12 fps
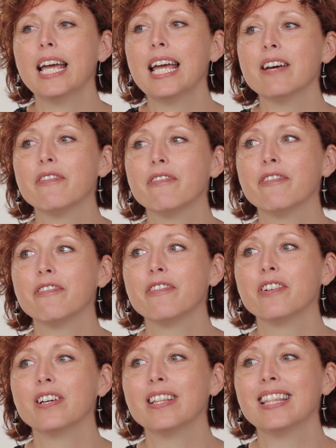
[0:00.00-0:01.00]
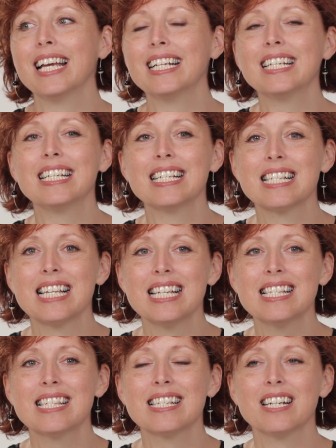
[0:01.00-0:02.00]
If they didn't
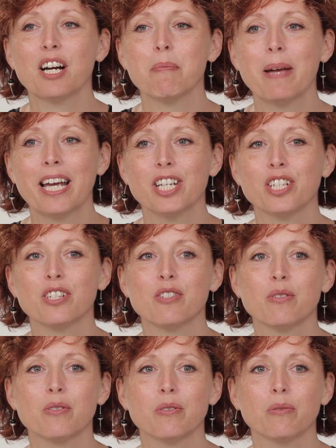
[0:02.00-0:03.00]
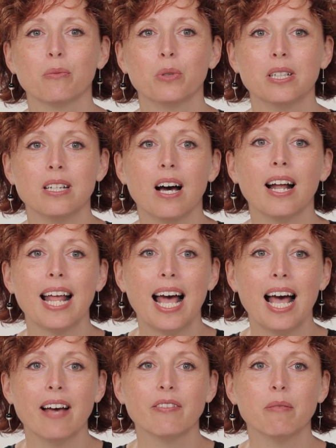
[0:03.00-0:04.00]
exist, our patients would not
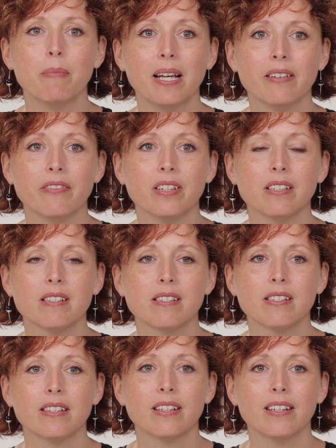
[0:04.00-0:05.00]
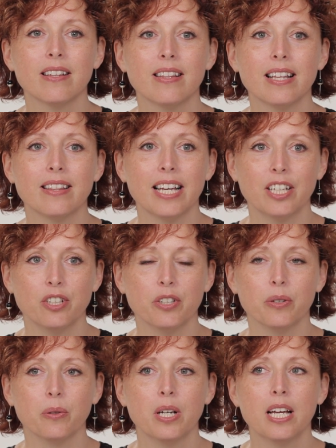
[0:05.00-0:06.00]
have the benefits that they
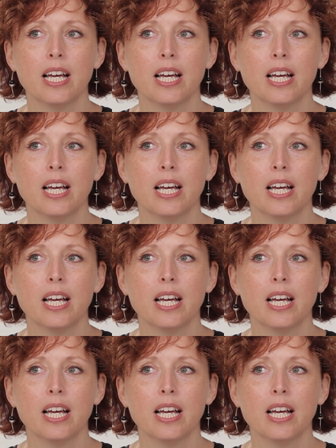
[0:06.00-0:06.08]
do.